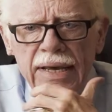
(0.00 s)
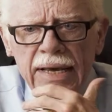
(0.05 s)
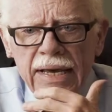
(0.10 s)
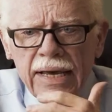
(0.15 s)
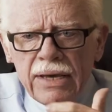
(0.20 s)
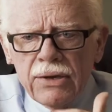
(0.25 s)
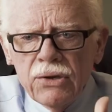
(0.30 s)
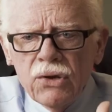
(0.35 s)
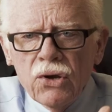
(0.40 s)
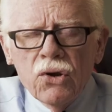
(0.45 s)

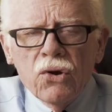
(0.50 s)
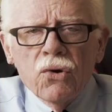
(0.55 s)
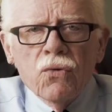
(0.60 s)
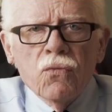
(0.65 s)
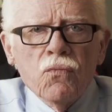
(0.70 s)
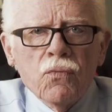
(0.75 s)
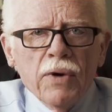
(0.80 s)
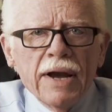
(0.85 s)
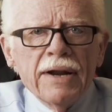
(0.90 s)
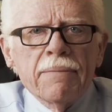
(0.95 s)
a
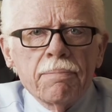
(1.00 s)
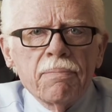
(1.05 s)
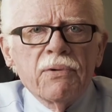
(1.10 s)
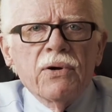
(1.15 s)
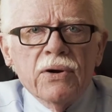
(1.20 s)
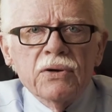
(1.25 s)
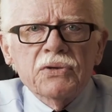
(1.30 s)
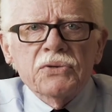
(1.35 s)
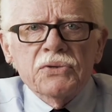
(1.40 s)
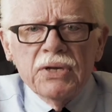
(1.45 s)

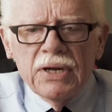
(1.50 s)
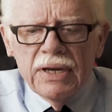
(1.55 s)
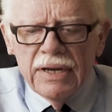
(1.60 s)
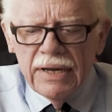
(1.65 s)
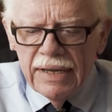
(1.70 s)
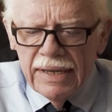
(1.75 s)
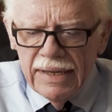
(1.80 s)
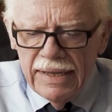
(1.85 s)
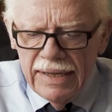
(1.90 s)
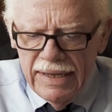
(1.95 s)

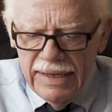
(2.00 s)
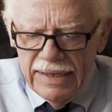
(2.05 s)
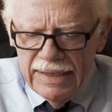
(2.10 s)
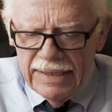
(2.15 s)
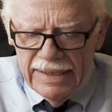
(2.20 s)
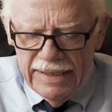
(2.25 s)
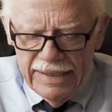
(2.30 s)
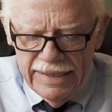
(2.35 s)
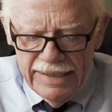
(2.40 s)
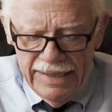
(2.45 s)
rent-a-person
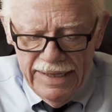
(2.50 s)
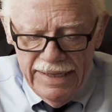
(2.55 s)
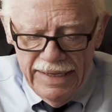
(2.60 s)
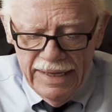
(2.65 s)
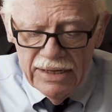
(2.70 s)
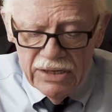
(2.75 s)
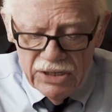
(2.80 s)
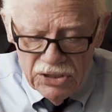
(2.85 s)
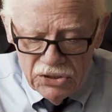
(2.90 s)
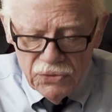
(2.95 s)

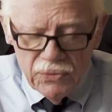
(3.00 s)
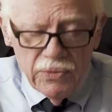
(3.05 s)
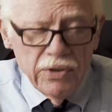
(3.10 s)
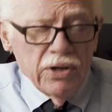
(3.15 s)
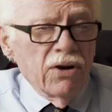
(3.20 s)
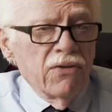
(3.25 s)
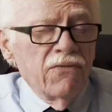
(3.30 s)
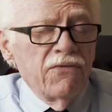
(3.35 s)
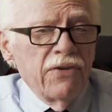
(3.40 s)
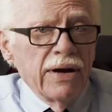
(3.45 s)
industry
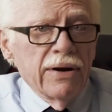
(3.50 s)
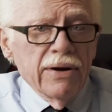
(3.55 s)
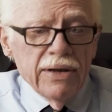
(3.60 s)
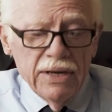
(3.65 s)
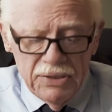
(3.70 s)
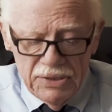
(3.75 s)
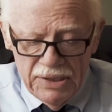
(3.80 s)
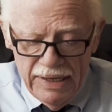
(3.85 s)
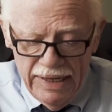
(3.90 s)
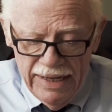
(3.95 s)
or
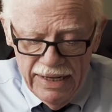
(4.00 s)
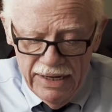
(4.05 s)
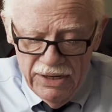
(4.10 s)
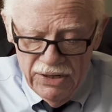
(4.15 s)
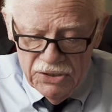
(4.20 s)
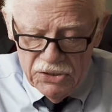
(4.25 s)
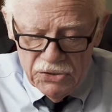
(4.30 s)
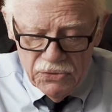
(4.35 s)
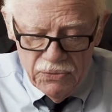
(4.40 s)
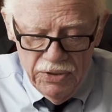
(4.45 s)
various
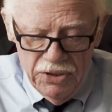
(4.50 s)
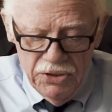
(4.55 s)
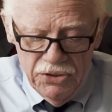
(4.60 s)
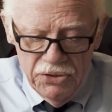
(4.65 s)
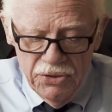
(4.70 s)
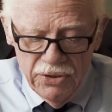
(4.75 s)
industries.